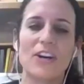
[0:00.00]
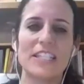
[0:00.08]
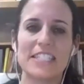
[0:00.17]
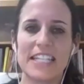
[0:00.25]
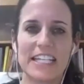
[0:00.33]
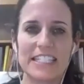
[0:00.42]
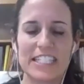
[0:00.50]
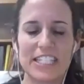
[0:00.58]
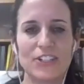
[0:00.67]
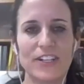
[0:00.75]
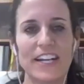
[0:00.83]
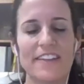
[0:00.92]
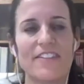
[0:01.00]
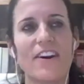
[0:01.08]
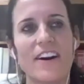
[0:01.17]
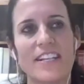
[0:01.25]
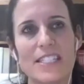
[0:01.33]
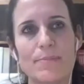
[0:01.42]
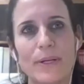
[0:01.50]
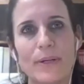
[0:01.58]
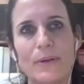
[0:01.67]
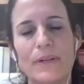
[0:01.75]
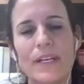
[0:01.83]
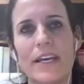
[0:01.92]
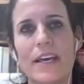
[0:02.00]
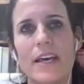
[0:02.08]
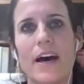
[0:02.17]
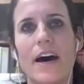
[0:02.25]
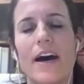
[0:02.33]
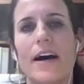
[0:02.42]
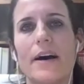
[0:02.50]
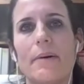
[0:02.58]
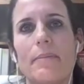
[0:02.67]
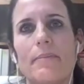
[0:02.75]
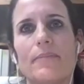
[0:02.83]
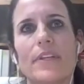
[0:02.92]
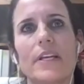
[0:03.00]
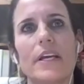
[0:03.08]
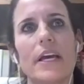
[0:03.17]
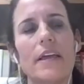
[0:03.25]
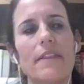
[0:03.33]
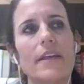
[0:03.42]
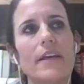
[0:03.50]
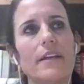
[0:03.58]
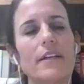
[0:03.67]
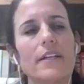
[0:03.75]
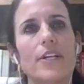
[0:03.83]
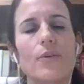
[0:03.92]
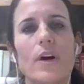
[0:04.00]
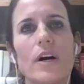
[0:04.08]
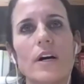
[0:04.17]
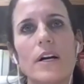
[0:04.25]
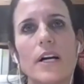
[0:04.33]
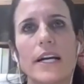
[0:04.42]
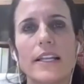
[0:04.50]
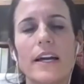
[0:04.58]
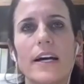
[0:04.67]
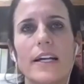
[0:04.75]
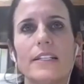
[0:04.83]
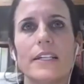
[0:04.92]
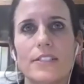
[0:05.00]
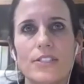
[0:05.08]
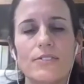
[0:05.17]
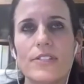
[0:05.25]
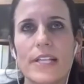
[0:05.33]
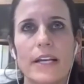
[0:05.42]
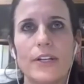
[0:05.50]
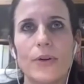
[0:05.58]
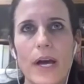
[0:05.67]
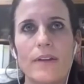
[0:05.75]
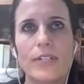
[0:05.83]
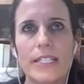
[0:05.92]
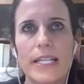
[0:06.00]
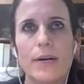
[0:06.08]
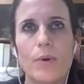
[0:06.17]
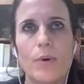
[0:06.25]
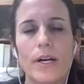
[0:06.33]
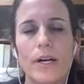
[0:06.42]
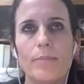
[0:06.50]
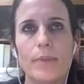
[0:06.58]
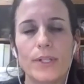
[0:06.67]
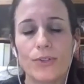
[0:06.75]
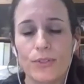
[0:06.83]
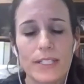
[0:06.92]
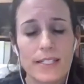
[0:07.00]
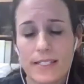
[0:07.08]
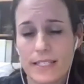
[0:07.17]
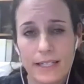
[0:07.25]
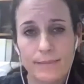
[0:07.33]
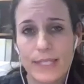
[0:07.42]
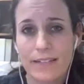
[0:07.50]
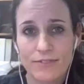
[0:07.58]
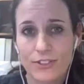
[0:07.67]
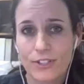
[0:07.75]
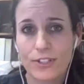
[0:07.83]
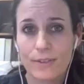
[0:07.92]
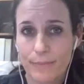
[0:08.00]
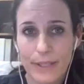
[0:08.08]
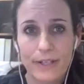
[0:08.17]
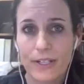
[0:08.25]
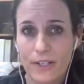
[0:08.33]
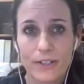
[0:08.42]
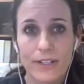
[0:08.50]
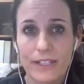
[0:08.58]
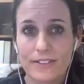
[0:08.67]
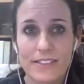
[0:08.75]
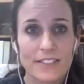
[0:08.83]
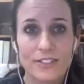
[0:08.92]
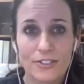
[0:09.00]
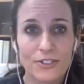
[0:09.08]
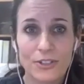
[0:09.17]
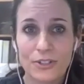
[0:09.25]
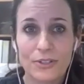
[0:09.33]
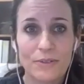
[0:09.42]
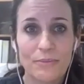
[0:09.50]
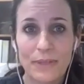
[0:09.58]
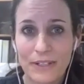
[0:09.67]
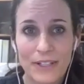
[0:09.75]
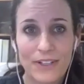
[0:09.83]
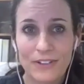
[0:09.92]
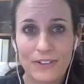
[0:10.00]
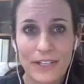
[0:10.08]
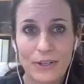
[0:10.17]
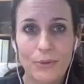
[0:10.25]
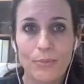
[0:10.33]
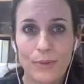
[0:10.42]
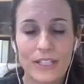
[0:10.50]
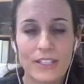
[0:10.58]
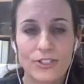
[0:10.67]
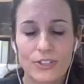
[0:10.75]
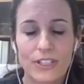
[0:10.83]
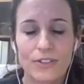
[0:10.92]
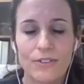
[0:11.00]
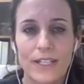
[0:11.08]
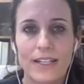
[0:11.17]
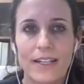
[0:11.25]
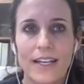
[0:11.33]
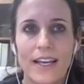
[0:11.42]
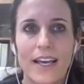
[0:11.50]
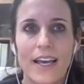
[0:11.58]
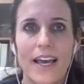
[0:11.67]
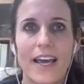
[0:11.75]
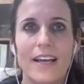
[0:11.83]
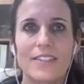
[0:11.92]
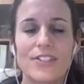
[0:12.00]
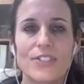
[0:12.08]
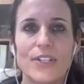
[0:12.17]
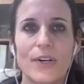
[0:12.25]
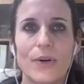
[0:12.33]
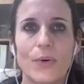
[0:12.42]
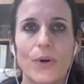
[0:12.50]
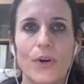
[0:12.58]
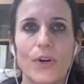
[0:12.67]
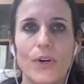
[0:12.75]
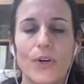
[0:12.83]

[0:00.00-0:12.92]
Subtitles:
contest here at the hospital. And then, I do say, every day I walk up, the unit is named after Mary Carlile. It's the Dr. Mary Carlile Brain Injury Unit. And so